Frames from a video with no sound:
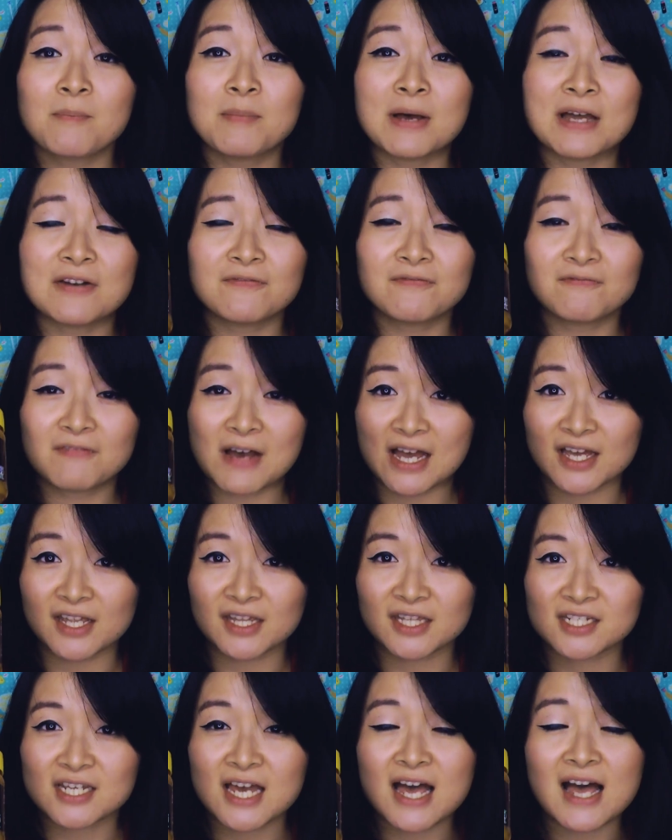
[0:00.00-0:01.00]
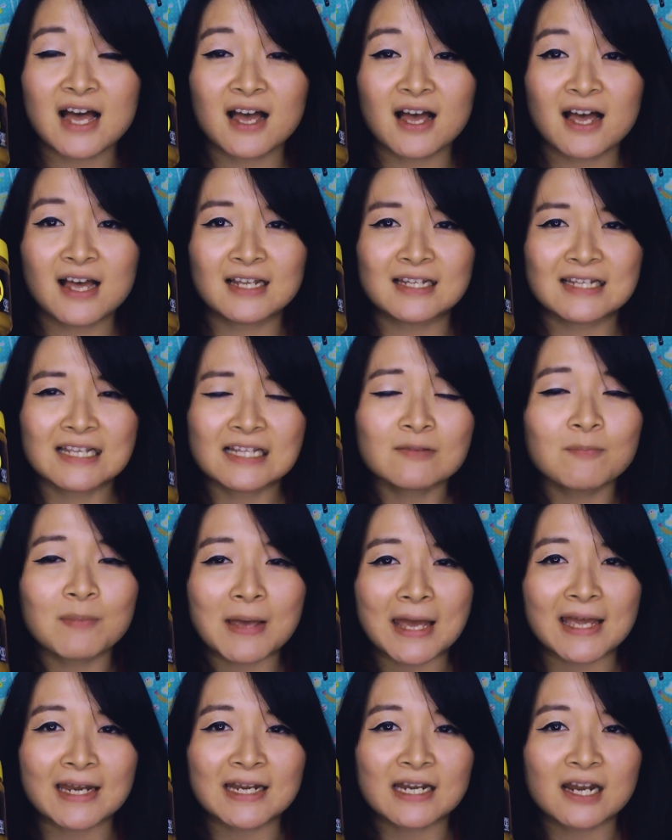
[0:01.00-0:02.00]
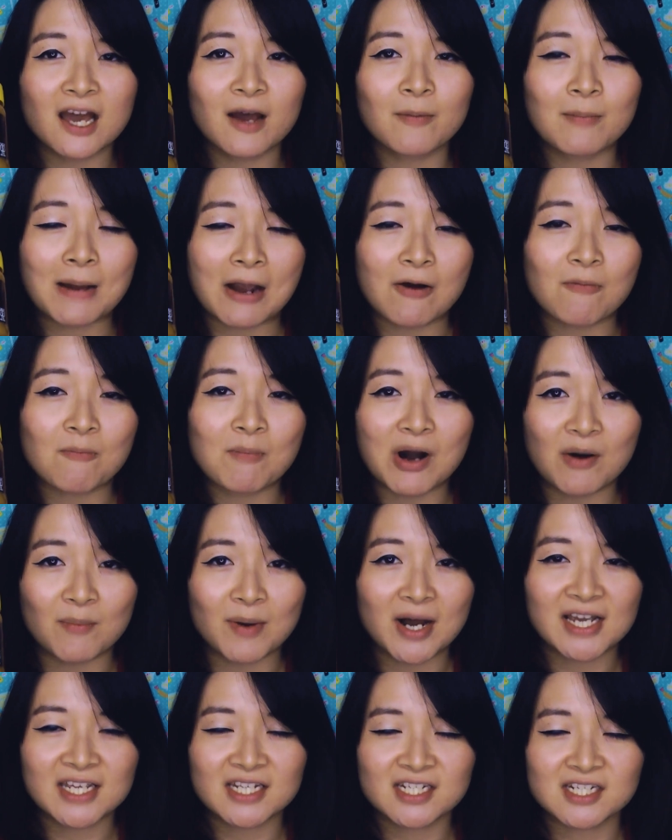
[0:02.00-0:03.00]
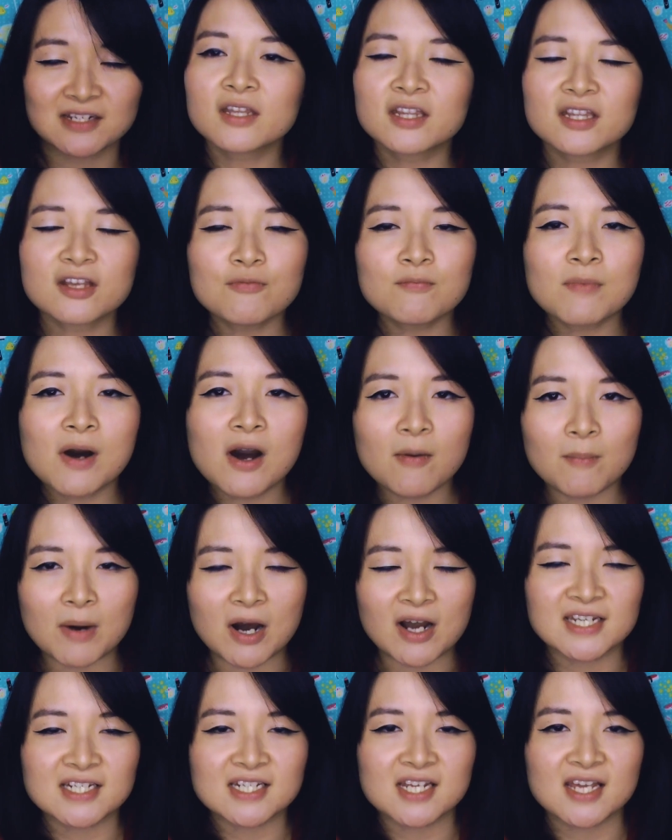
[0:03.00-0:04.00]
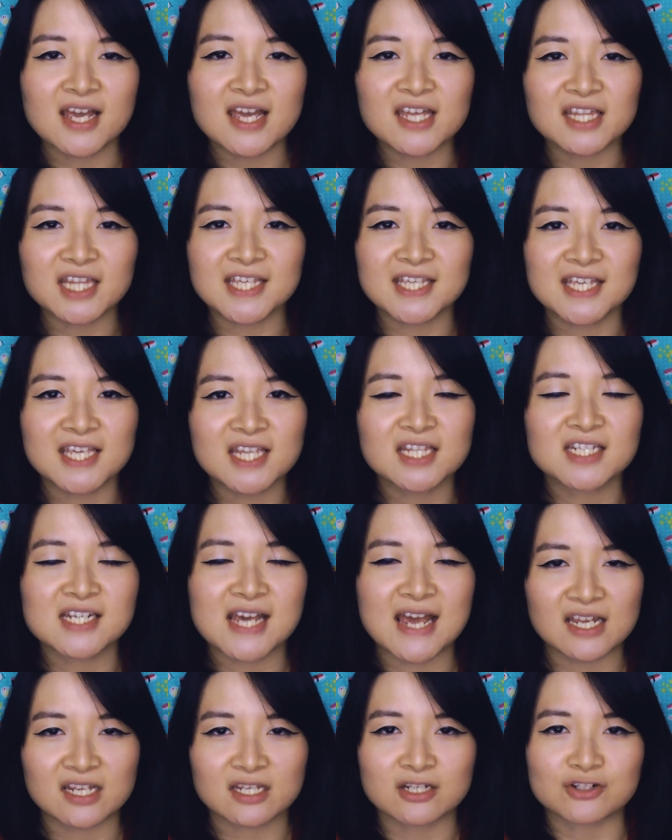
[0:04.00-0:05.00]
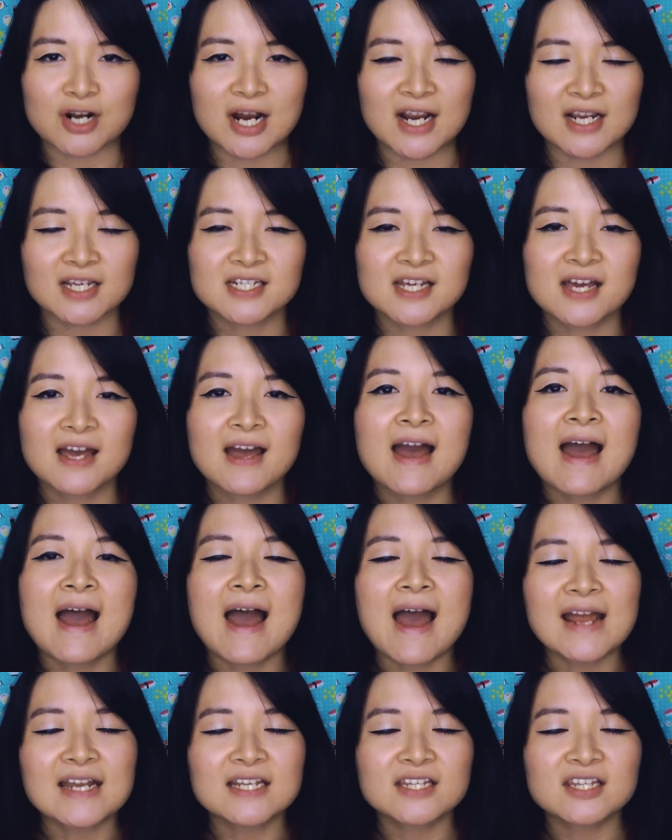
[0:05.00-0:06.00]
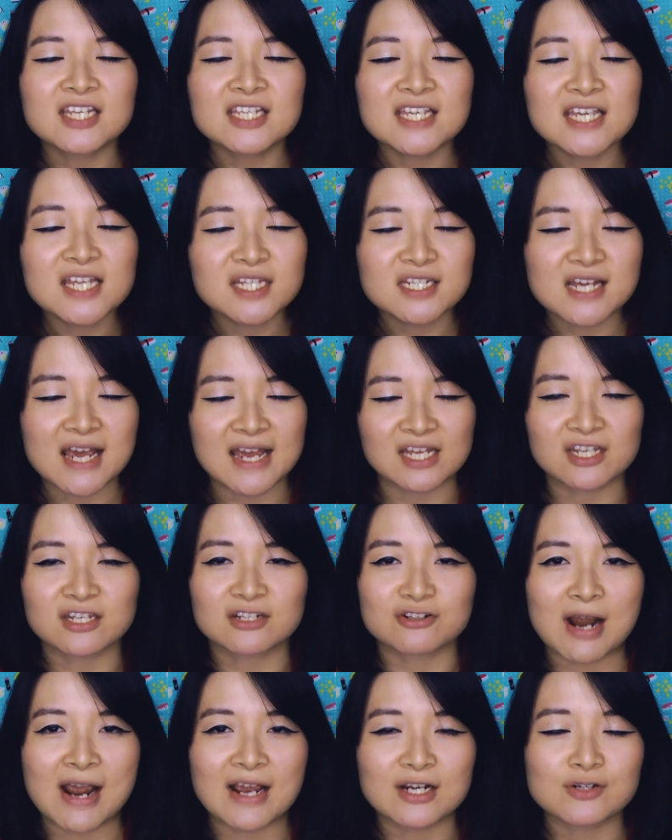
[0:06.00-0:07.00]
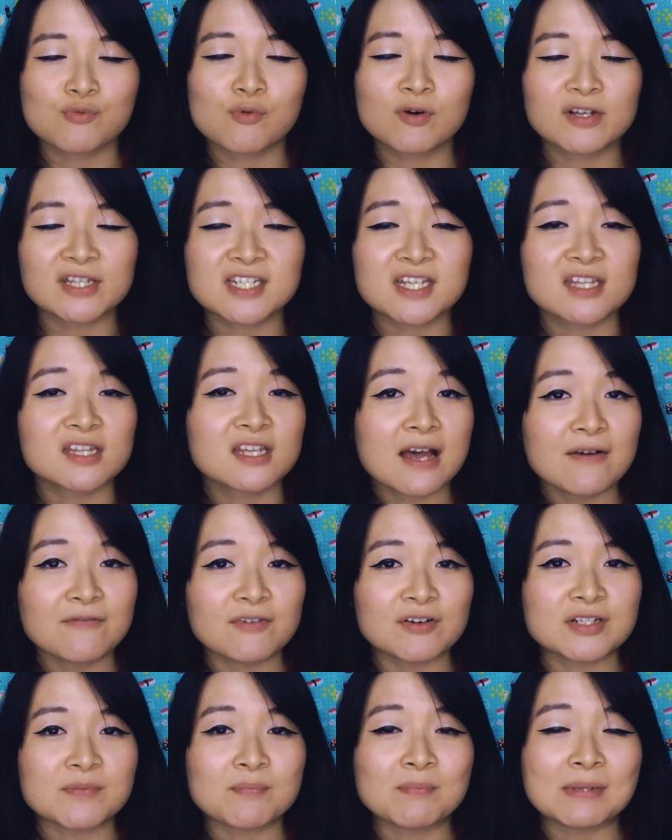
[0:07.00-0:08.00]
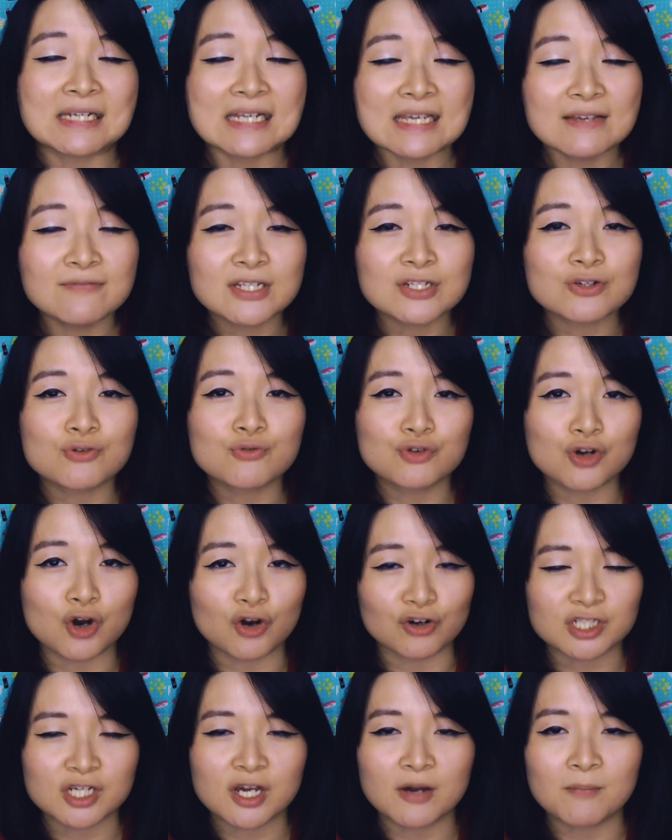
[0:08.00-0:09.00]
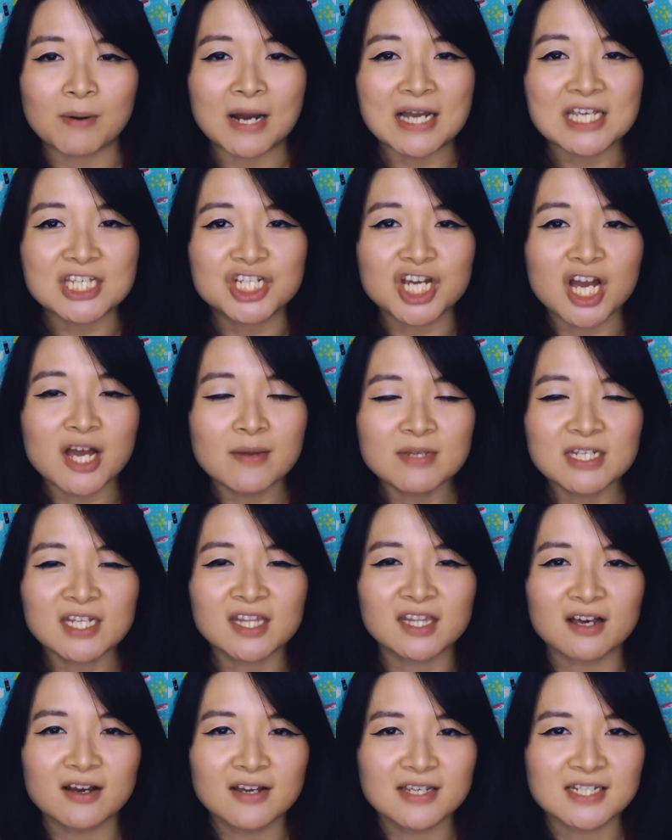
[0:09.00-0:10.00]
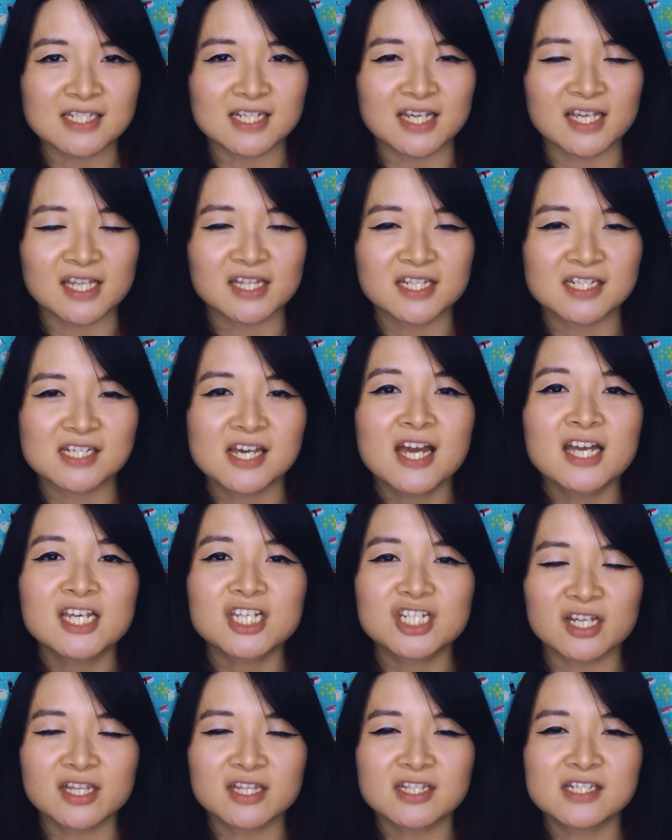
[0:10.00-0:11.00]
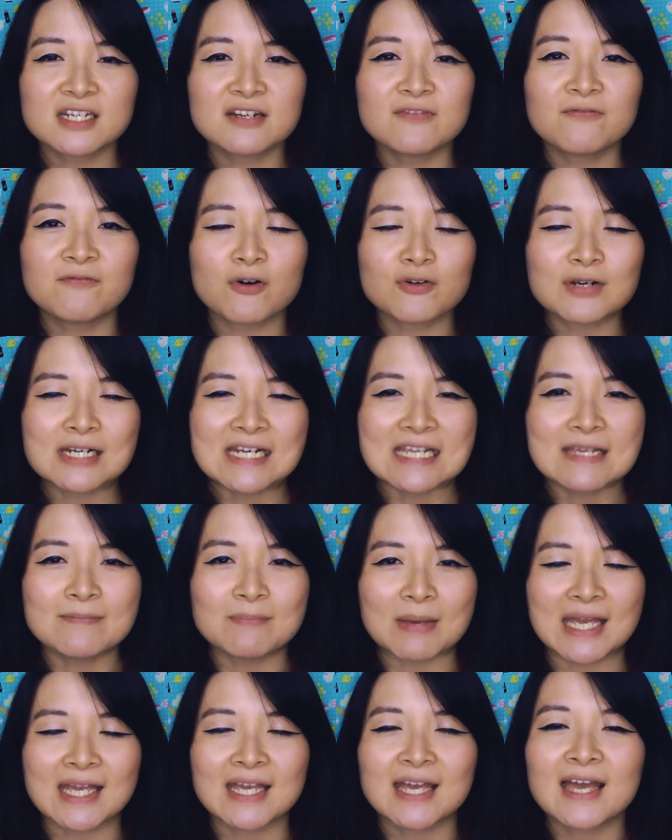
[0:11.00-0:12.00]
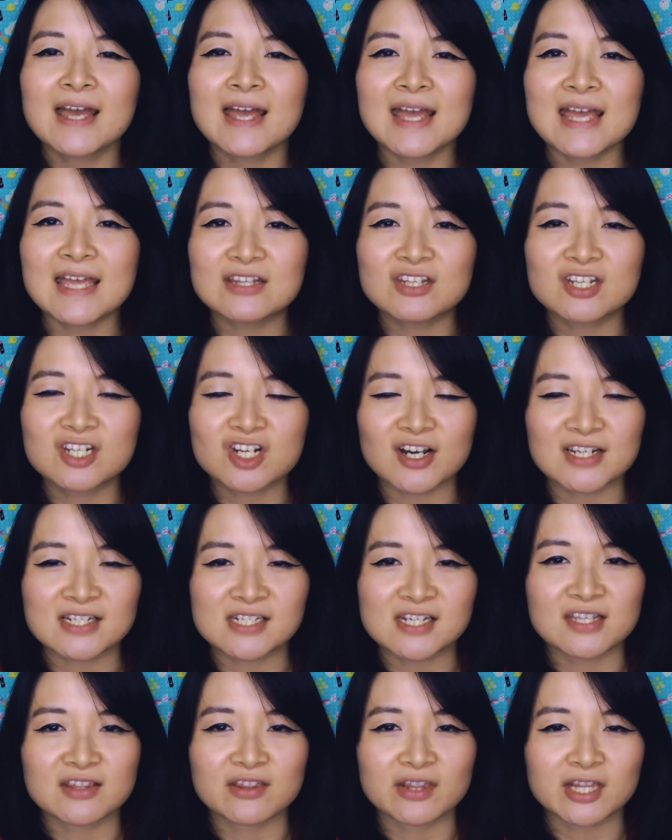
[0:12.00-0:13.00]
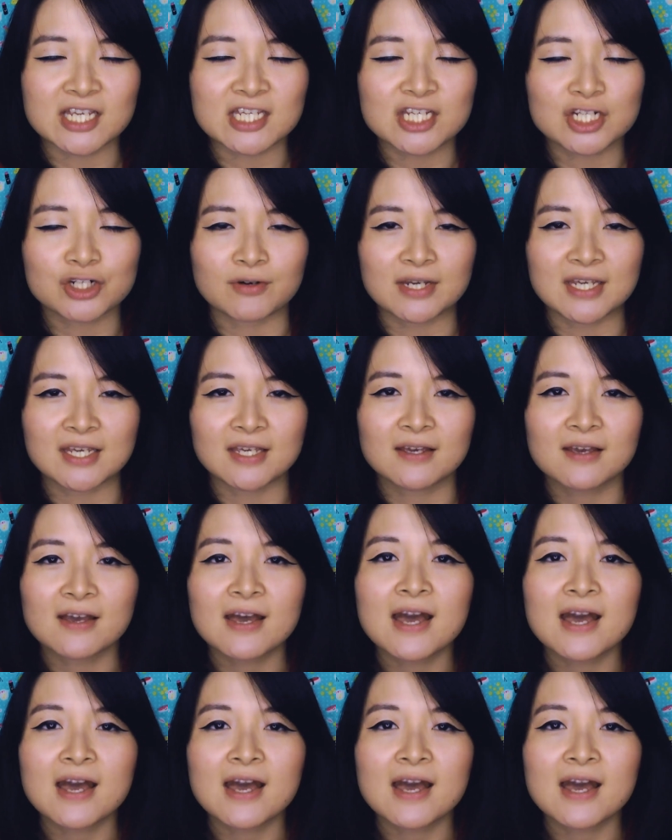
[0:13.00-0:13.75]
But first, a little bit about Marmite. So Marmite is a yeast extract, and the yeast extract was discovered, believe it or not, by German scientist Justin von Liebig in the 19th century.